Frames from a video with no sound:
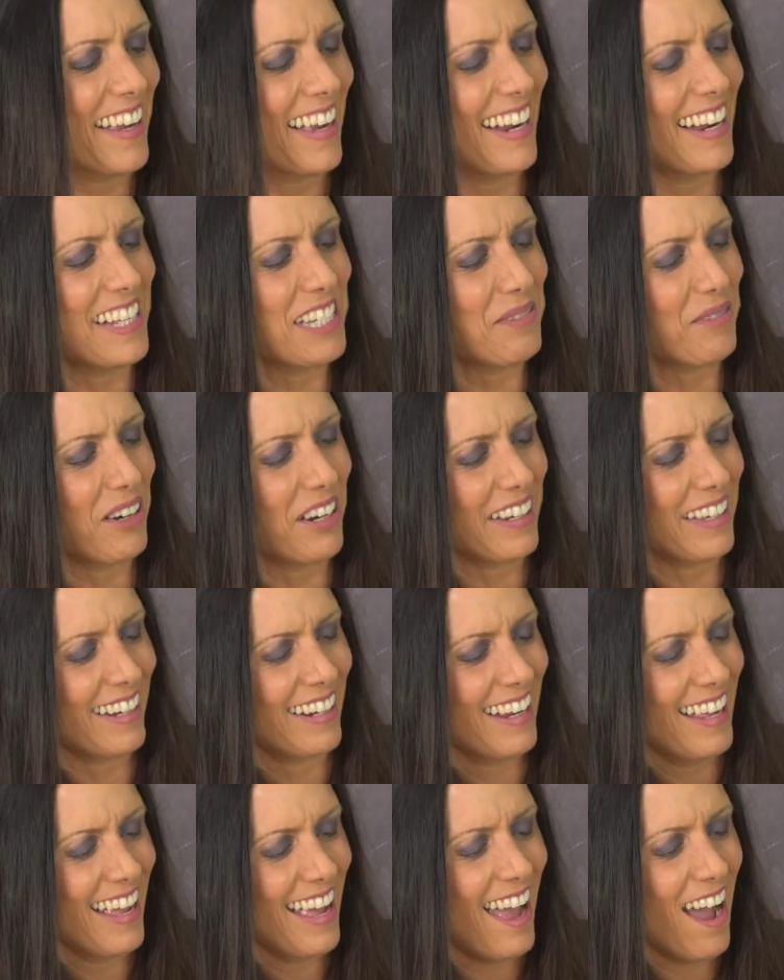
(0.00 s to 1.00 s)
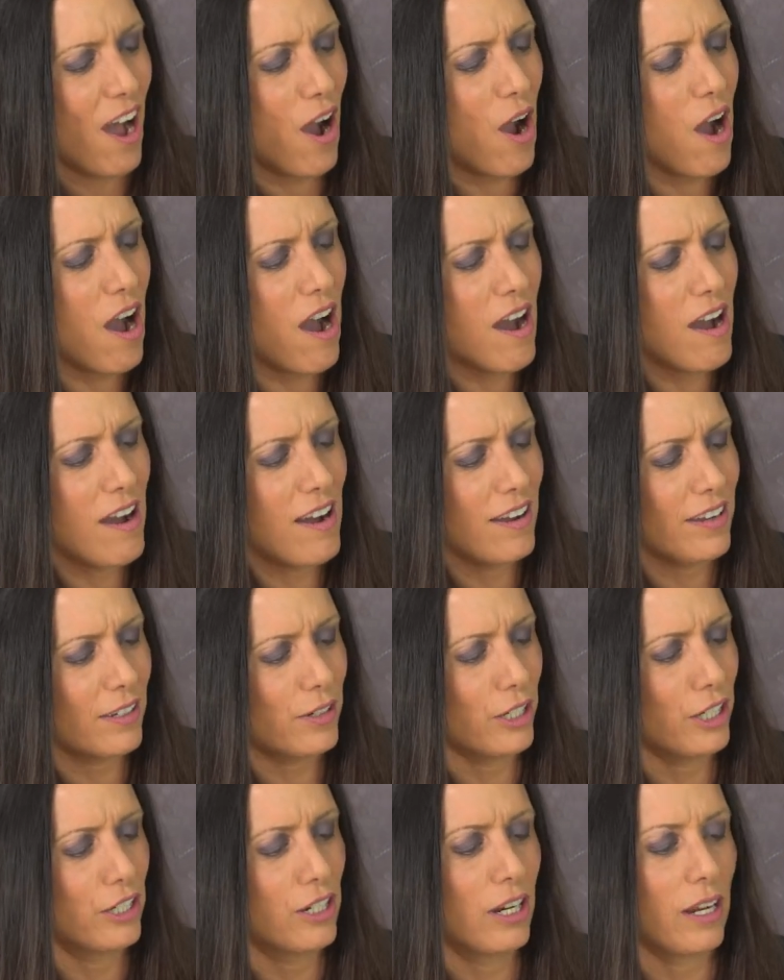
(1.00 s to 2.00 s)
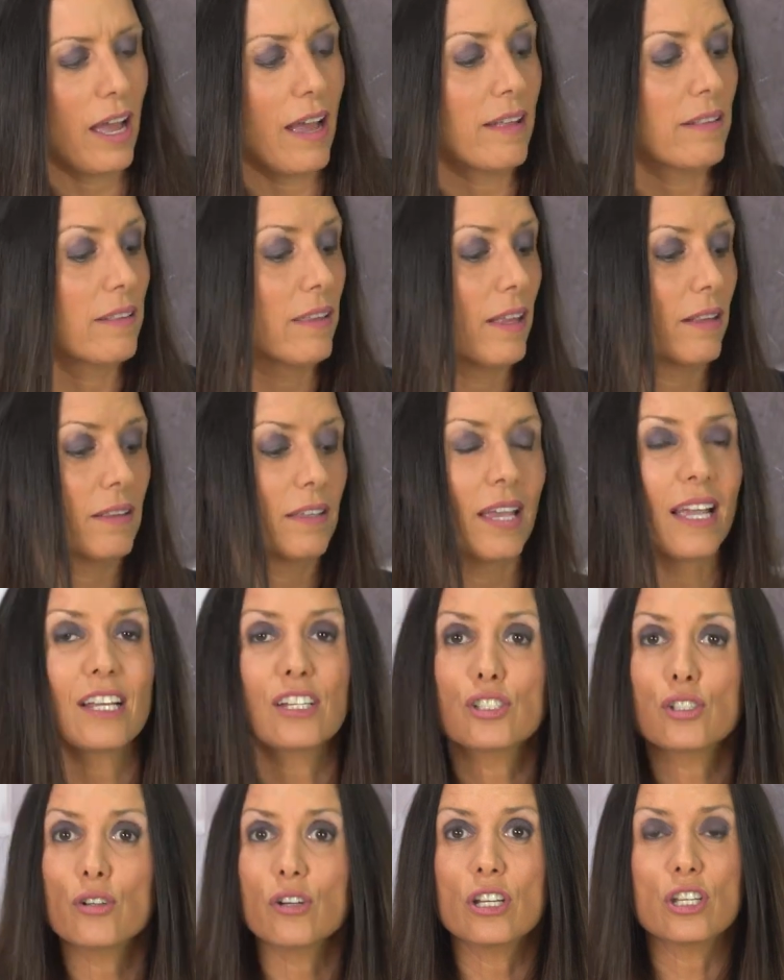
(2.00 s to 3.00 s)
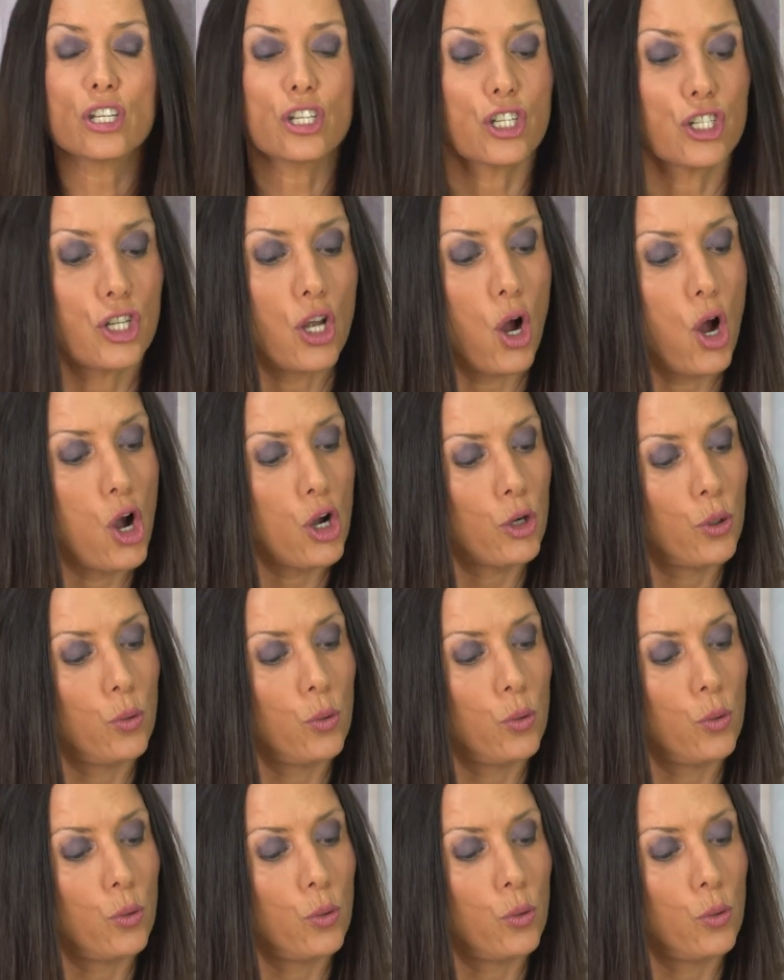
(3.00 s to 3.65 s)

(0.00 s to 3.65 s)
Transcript: Okay, let's break it. Oh, good. And the texture is so